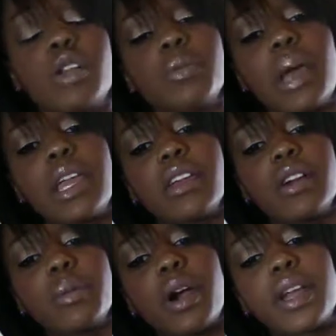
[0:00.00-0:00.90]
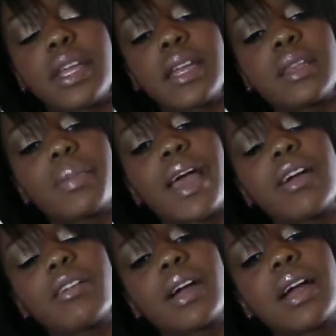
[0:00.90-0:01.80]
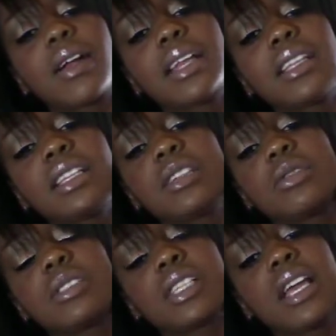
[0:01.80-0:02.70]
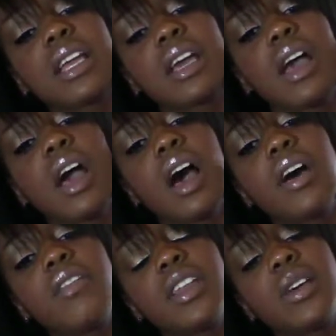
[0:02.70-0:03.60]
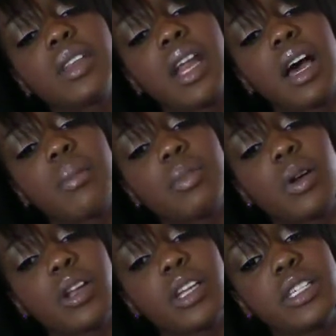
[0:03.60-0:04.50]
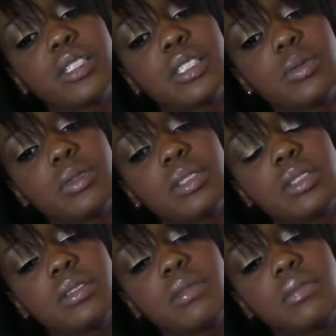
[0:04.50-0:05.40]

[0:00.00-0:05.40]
You might hear her barking in the background. I think there was, like, a video that I uploaded, and she was